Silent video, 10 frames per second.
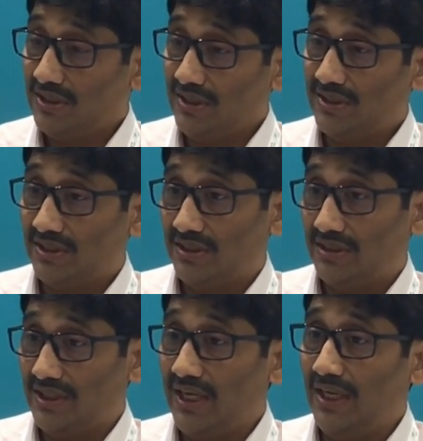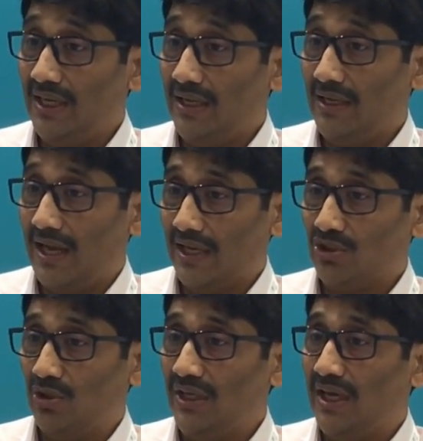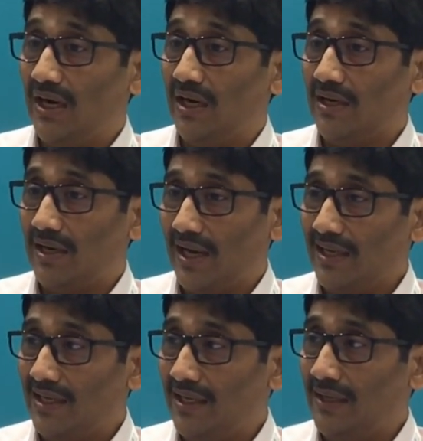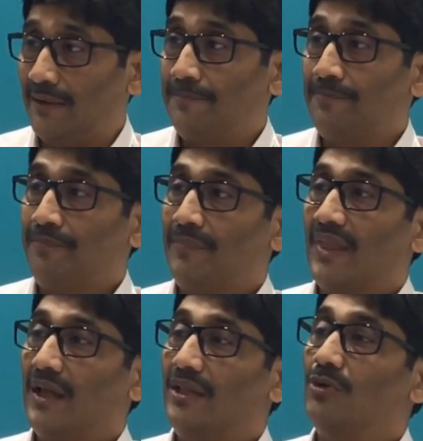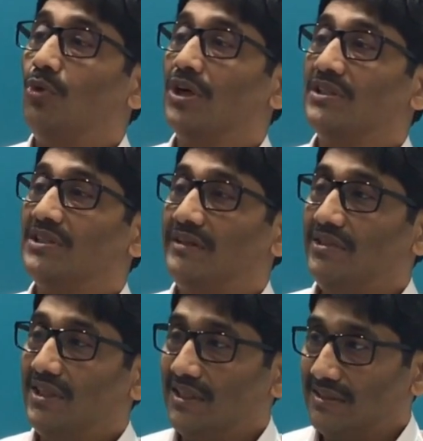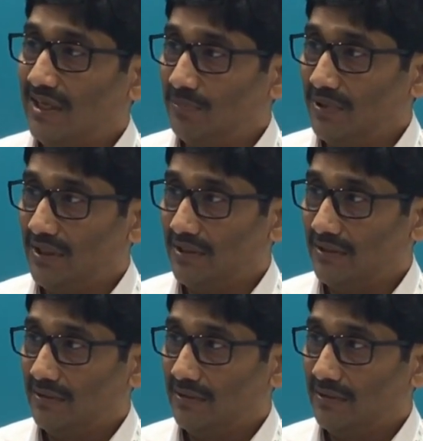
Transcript: it's they actually are tracking the water saving that is happening.